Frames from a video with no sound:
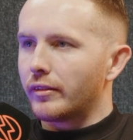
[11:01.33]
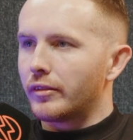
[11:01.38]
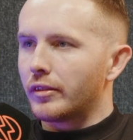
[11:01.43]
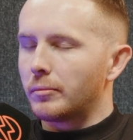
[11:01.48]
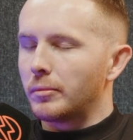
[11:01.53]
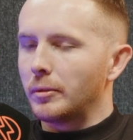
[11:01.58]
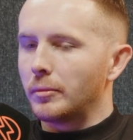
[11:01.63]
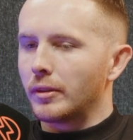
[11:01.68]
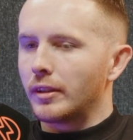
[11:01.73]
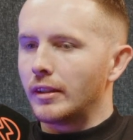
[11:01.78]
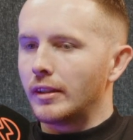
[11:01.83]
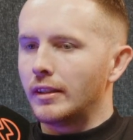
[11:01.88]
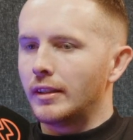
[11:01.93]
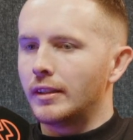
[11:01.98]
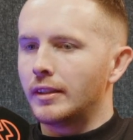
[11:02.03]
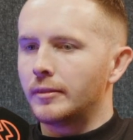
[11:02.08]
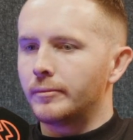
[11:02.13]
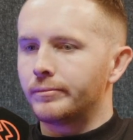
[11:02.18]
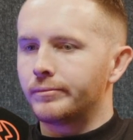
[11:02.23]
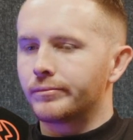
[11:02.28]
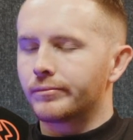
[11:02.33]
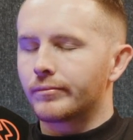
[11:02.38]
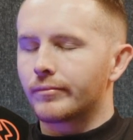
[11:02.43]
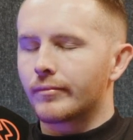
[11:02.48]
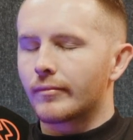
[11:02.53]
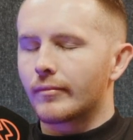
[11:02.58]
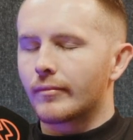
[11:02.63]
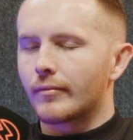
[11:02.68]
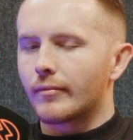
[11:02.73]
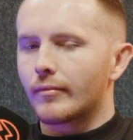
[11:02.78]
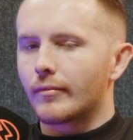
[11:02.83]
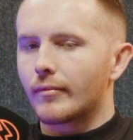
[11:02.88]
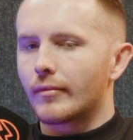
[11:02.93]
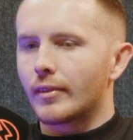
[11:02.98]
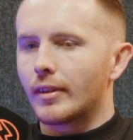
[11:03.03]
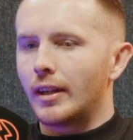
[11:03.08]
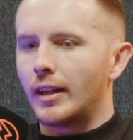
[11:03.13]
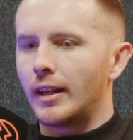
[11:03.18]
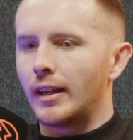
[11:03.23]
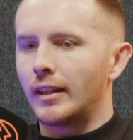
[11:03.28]
for people that needed it.
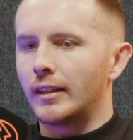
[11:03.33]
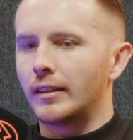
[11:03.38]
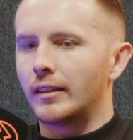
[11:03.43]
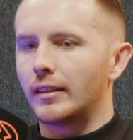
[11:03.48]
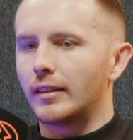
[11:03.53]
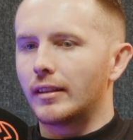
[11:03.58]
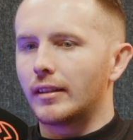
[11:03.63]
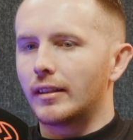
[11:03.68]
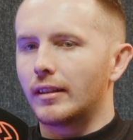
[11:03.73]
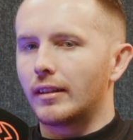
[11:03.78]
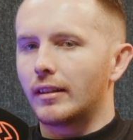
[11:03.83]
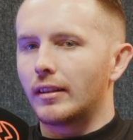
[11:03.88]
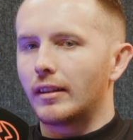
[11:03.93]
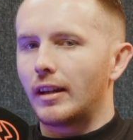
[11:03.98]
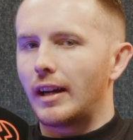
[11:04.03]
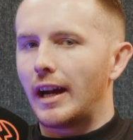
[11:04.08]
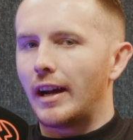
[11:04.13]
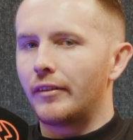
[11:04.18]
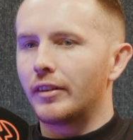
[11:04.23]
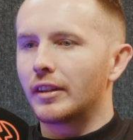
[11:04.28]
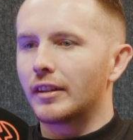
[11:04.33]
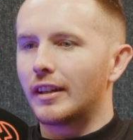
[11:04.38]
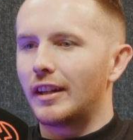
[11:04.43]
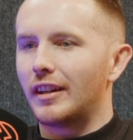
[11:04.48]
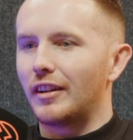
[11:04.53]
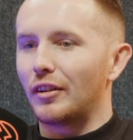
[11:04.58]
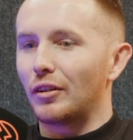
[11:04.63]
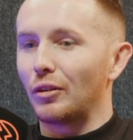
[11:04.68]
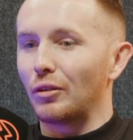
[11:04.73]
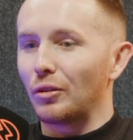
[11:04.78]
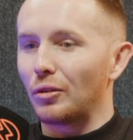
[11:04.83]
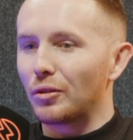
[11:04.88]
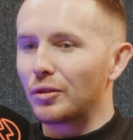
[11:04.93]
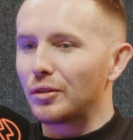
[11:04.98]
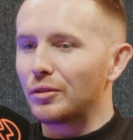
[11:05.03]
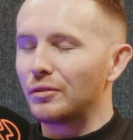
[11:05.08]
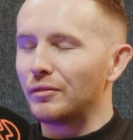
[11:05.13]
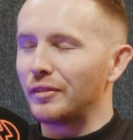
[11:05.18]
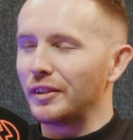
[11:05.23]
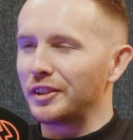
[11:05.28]
And having that
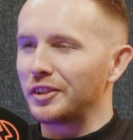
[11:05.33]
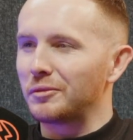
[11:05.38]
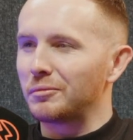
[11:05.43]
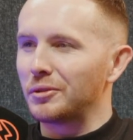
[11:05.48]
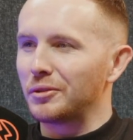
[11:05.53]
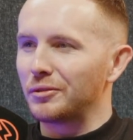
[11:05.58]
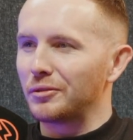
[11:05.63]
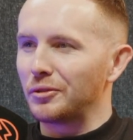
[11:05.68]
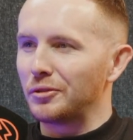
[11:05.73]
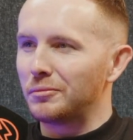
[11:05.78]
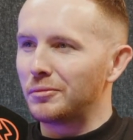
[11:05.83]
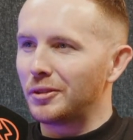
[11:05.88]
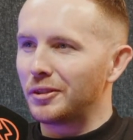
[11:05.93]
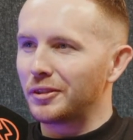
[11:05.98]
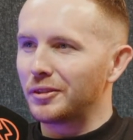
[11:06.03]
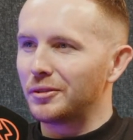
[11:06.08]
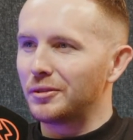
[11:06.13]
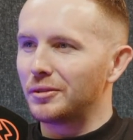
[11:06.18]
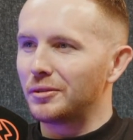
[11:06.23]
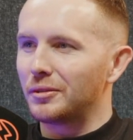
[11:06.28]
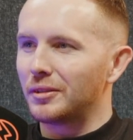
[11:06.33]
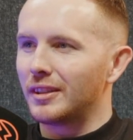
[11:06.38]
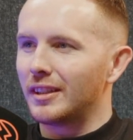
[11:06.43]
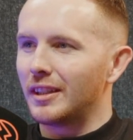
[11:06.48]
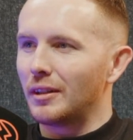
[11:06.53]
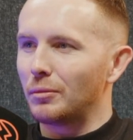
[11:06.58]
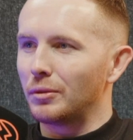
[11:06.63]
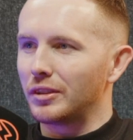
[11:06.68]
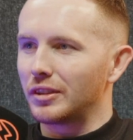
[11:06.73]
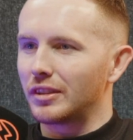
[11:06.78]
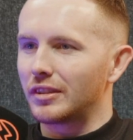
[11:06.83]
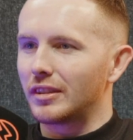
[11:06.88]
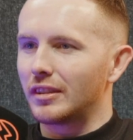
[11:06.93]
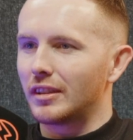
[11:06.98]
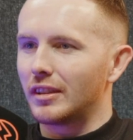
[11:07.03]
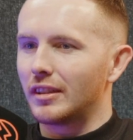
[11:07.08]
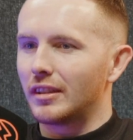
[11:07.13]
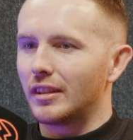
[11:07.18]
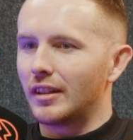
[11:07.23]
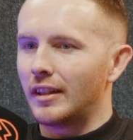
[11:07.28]
local visible role model was
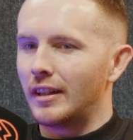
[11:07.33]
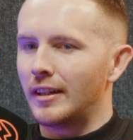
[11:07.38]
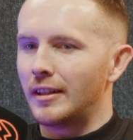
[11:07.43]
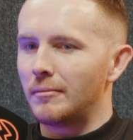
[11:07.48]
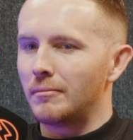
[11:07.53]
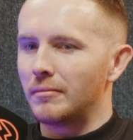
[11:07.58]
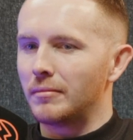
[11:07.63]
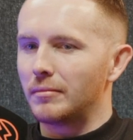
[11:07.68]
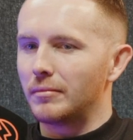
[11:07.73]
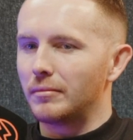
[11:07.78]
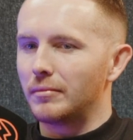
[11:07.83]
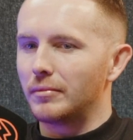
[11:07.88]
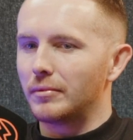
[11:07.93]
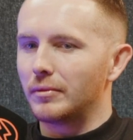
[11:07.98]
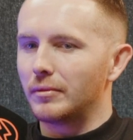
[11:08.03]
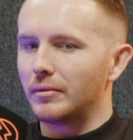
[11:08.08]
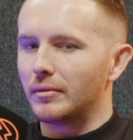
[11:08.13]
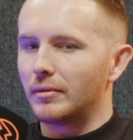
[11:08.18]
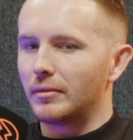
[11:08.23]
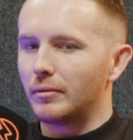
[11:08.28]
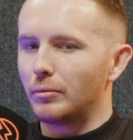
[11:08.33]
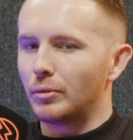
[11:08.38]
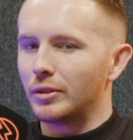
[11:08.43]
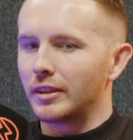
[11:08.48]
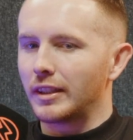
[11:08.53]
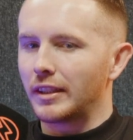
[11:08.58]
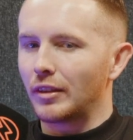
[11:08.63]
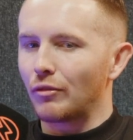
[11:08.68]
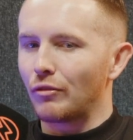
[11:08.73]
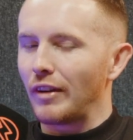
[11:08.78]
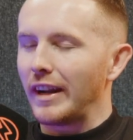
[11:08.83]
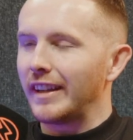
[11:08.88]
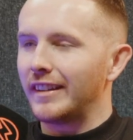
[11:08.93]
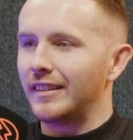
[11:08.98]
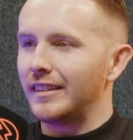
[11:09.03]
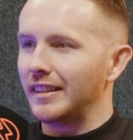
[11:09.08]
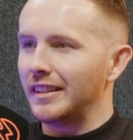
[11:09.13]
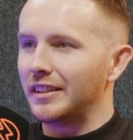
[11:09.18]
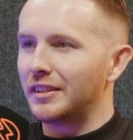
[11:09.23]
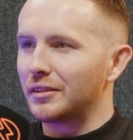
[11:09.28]
like red
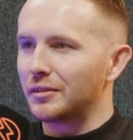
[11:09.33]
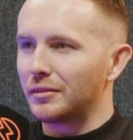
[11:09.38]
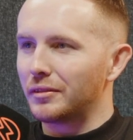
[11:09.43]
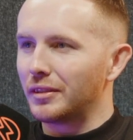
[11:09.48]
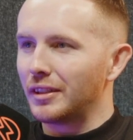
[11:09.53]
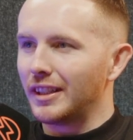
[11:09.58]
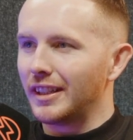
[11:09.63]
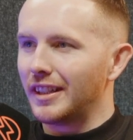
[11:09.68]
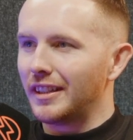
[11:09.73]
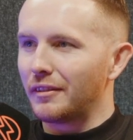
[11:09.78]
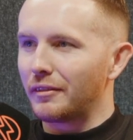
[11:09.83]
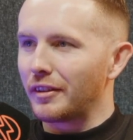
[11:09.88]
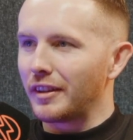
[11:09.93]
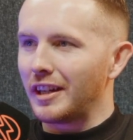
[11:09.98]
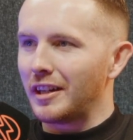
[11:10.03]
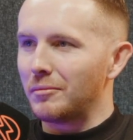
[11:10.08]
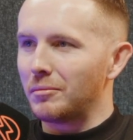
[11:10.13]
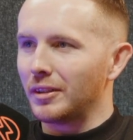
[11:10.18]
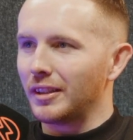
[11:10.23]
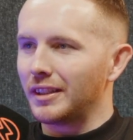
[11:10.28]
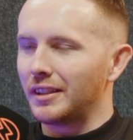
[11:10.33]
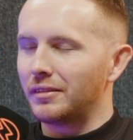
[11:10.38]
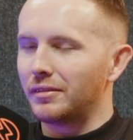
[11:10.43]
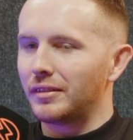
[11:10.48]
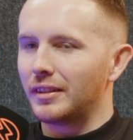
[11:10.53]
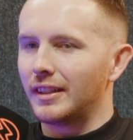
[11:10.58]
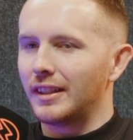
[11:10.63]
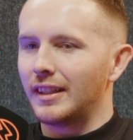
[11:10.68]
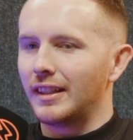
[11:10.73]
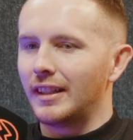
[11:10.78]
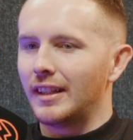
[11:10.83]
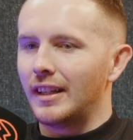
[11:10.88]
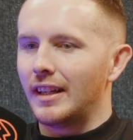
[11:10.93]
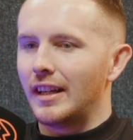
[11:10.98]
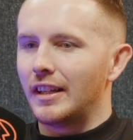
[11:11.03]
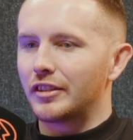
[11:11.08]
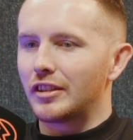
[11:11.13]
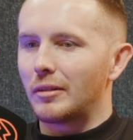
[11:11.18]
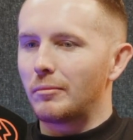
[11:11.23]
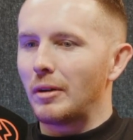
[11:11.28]
diesel for that belief.
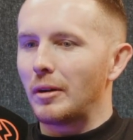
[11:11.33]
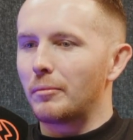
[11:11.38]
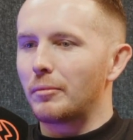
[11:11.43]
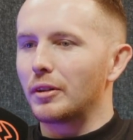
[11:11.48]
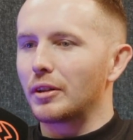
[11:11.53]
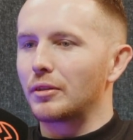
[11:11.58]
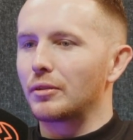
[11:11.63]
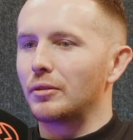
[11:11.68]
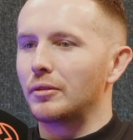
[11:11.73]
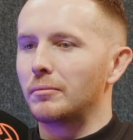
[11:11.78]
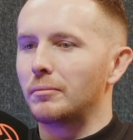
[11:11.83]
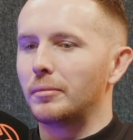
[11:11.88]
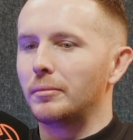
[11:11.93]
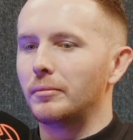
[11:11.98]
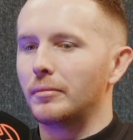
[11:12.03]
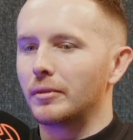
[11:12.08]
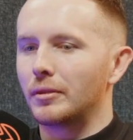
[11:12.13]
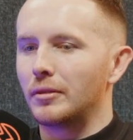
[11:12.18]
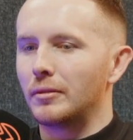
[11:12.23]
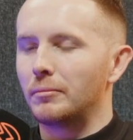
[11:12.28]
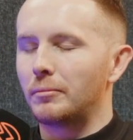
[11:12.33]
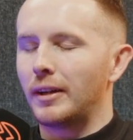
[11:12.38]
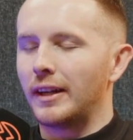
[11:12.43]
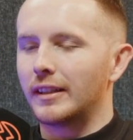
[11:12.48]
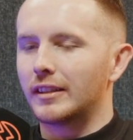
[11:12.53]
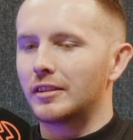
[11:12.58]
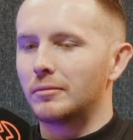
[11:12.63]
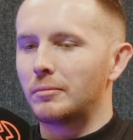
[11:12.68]
So I remember going back